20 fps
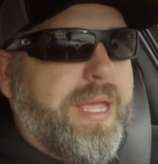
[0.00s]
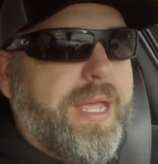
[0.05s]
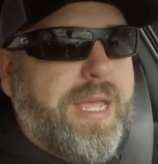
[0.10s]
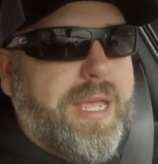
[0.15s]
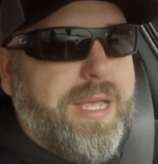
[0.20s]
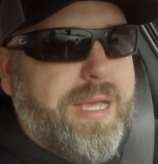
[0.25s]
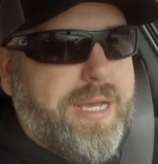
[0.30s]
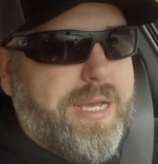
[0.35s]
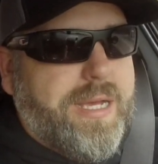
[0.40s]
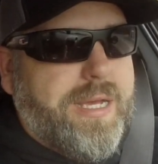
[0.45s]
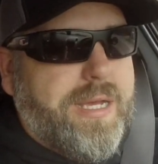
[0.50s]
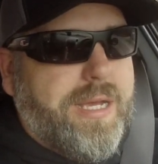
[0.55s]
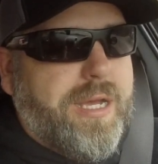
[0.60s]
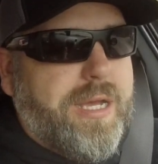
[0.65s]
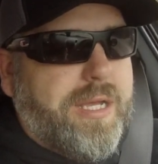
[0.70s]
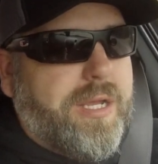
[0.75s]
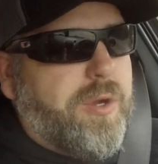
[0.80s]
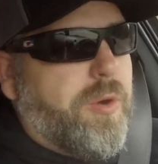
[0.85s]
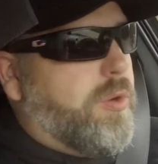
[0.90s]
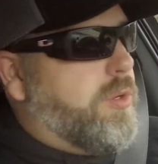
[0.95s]
up a
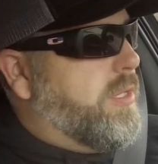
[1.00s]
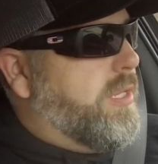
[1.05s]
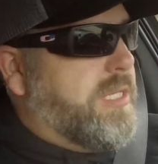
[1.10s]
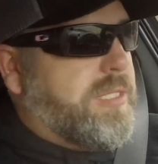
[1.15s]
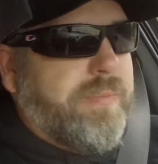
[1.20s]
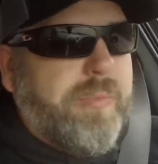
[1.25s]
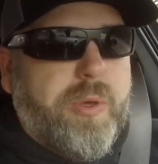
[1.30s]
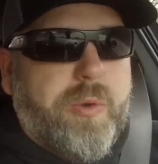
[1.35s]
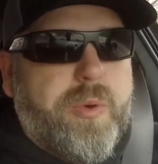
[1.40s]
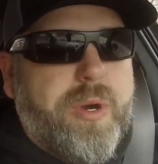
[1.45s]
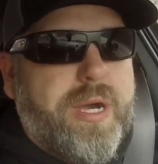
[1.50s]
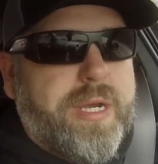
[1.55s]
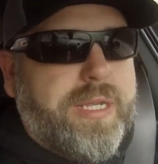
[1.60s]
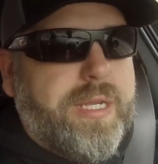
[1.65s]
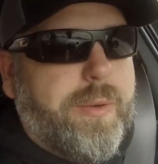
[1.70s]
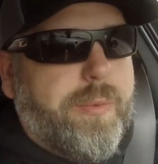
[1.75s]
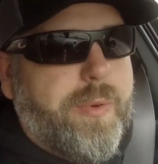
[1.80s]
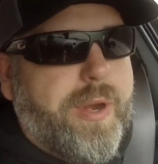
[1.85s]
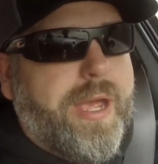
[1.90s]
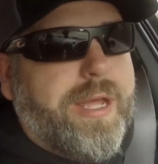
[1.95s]
cordless
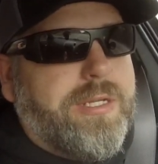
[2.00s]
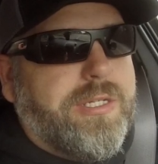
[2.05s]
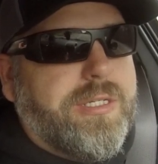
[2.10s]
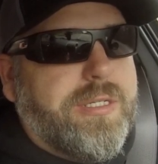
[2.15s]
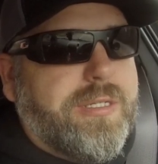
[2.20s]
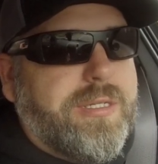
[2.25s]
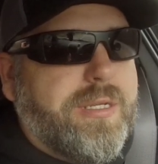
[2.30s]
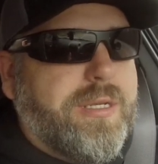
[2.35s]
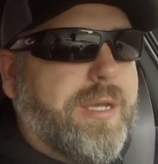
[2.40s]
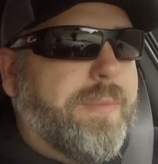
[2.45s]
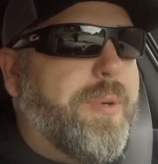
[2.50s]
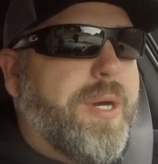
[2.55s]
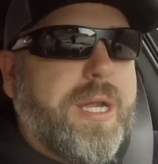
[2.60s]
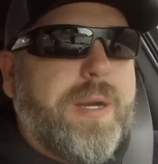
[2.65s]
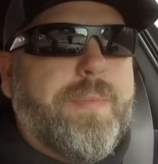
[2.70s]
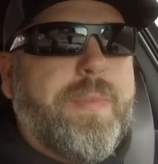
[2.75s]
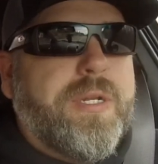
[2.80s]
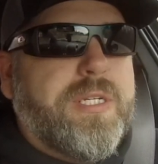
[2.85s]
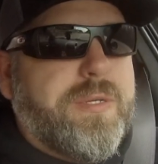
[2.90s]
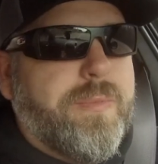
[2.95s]
Milwaukee ratchet.
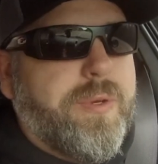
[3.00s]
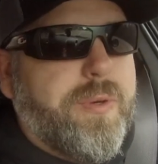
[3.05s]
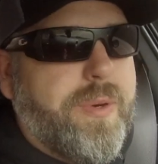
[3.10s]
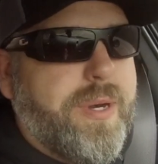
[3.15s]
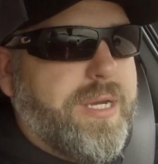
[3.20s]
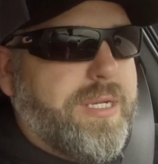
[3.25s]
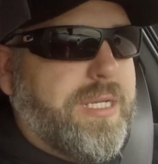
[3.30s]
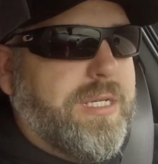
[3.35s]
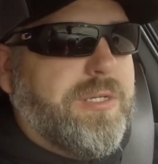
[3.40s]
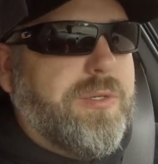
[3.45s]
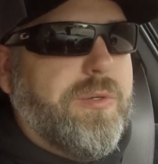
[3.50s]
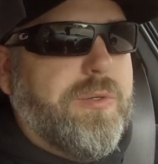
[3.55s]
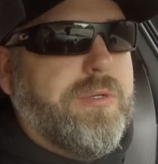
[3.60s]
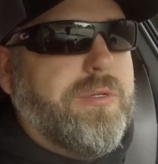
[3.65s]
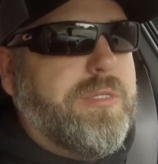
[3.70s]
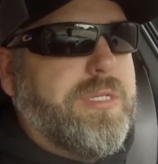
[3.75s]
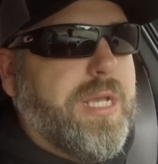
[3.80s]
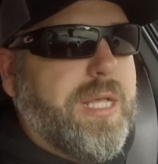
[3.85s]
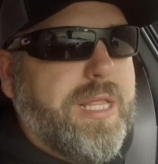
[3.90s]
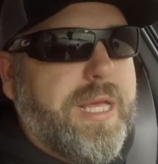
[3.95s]
I bought a bunch of
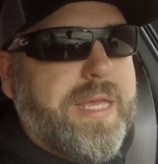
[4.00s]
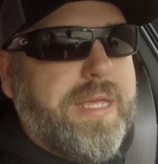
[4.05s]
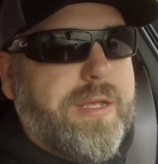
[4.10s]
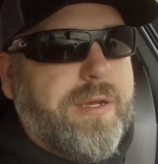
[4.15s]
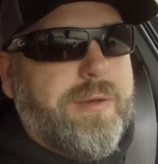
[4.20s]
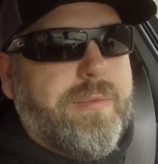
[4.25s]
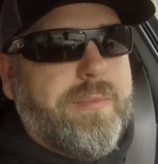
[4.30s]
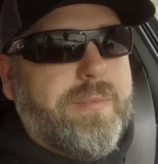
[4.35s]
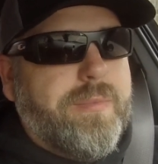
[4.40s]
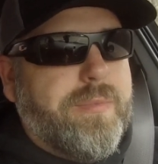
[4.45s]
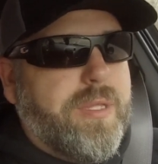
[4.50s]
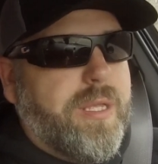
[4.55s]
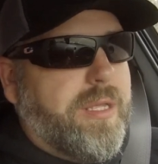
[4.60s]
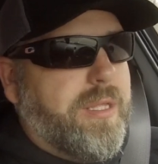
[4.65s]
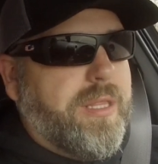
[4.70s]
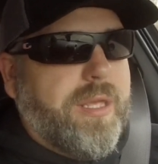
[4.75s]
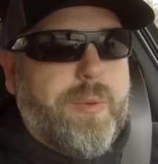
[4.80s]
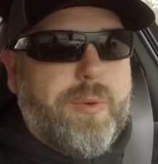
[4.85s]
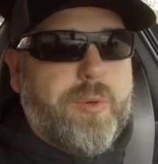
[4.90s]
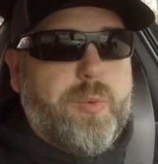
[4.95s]
Milwaukee tools. I like
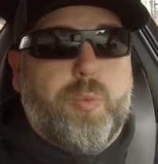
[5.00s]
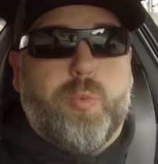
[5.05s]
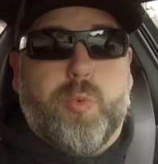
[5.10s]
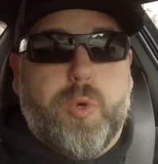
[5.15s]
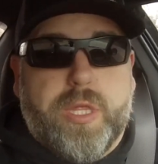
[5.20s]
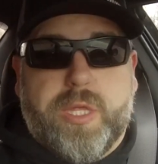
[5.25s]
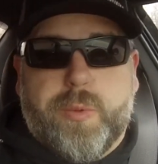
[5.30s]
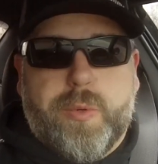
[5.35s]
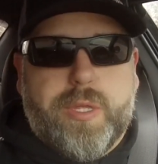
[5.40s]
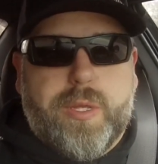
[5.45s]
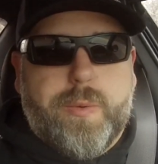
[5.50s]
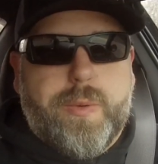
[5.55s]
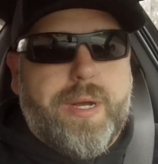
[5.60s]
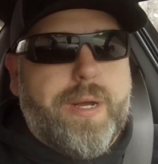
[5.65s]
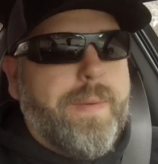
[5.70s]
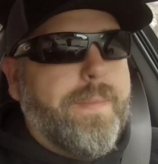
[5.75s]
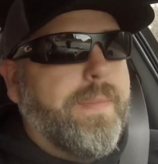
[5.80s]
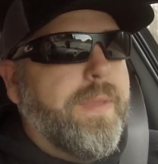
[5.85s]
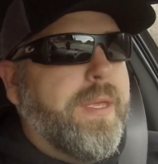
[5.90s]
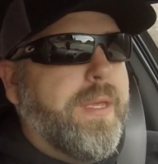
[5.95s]
them. They work really,
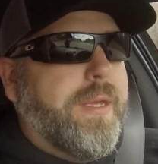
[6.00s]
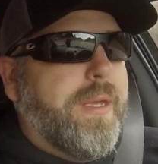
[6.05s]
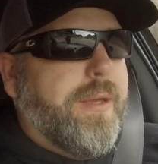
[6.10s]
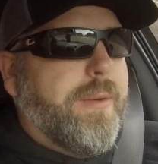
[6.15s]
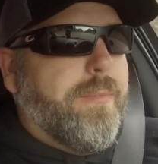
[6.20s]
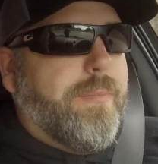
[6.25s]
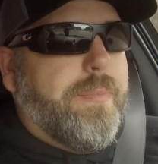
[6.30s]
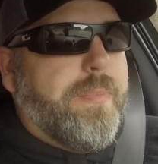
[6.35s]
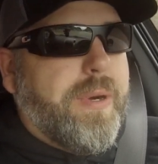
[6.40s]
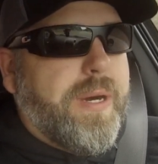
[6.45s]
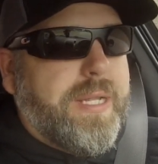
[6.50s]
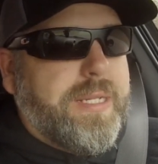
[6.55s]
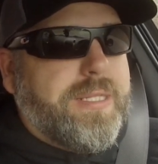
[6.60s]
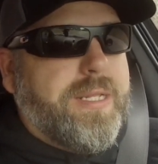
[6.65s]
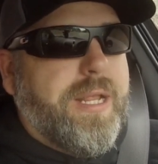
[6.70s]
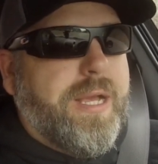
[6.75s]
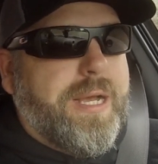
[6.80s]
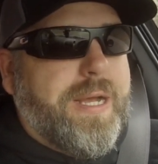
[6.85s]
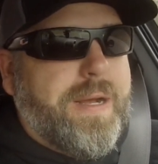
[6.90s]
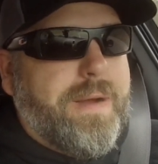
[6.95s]
really well.
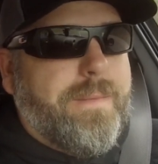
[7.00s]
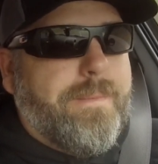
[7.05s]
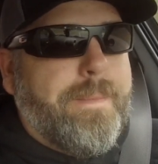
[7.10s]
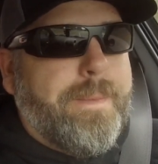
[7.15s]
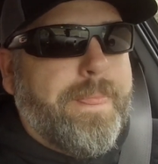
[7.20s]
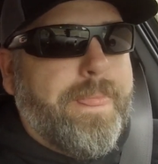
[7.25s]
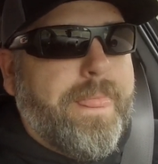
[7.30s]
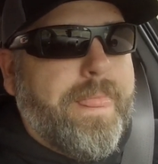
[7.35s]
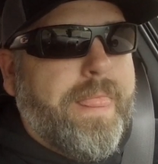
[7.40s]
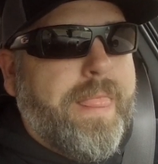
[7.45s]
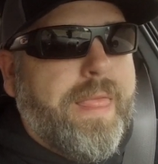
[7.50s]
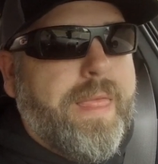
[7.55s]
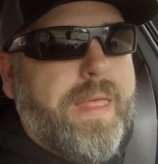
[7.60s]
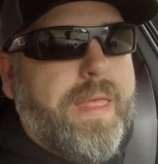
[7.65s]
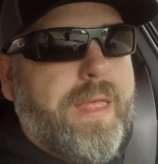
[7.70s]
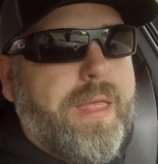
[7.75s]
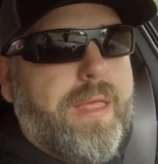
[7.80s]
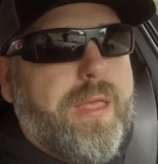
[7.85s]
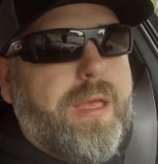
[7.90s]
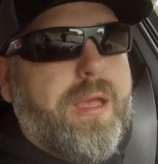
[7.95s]
But
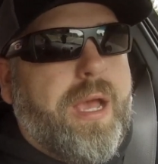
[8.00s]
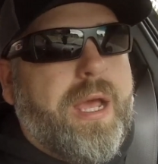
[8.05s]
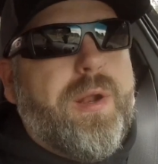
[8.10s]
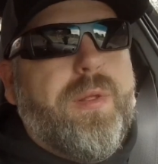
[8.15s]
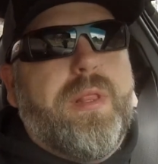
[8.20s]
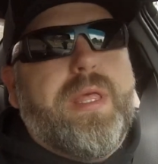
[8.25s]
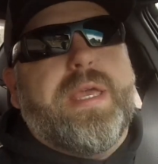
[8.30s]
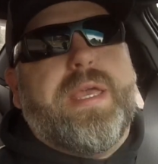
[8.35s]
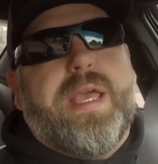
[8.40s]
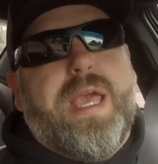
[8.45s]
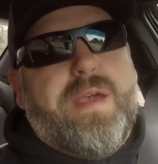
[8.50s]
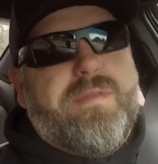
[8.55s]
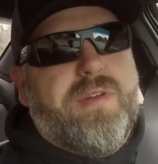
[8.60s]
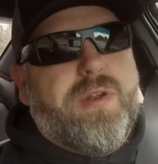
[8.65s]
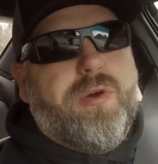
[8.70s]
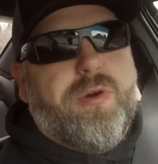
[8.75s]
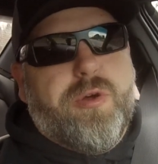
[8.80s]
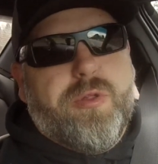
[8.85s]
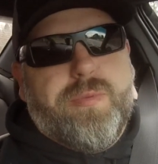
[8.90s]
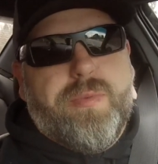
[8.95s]
I don't
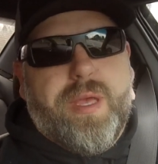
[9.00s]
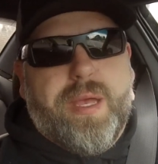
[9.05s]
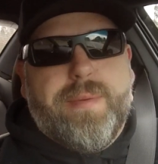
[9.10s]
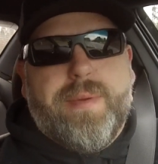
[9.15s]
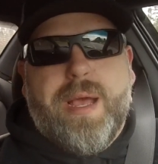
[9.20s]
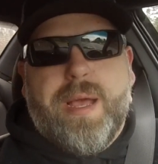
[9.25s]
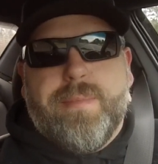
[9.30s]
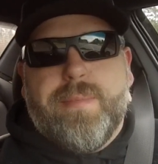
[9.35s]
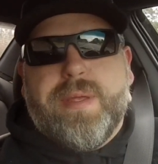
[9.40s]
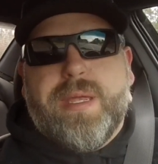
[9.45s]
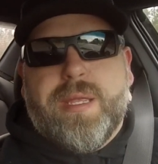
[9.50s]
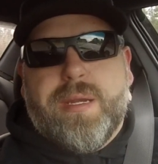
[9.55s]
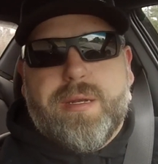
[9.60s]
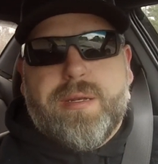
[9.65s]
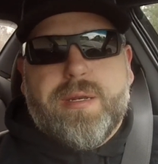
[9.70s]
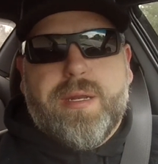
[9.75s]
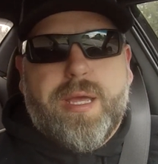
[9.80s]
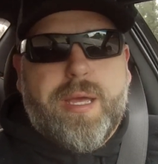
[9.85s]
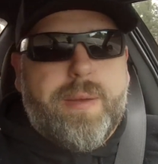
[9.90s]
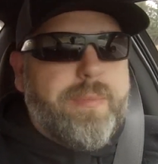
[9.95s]
like having to hold.
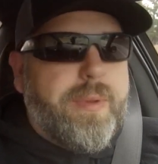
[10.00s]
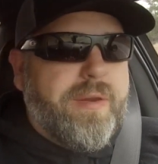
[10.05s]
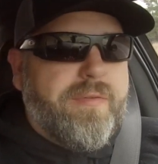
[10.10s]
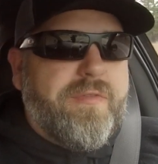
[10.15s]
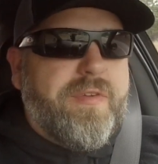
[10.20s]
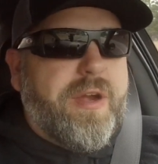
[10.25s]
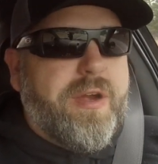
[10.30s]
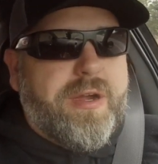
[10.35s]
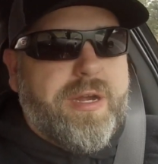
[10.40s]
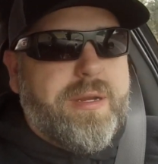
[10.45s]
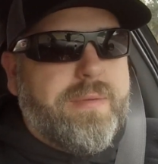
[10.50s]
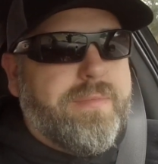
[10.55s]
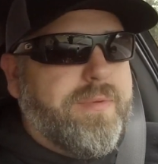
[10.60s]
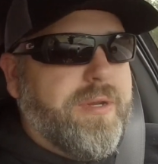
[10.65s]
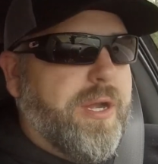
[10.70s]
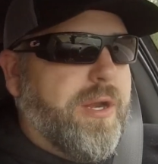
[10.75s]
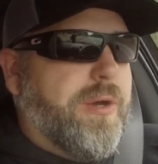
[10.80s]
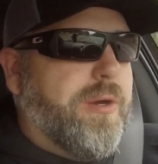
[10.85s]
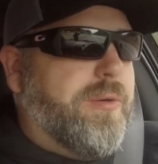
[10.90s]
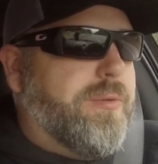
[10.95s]
I'm being
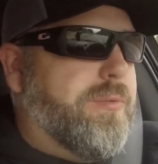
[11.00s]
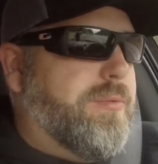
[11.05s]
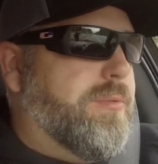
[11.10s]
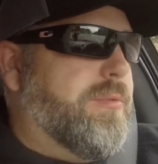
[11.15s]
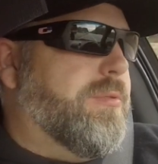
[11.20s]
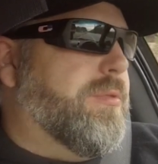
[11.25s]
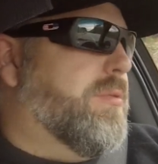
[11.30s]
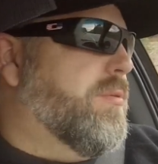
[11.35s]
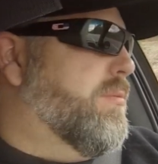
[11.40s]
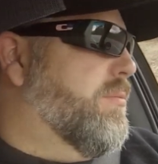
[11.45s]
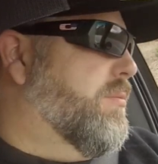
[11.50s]
very, you know,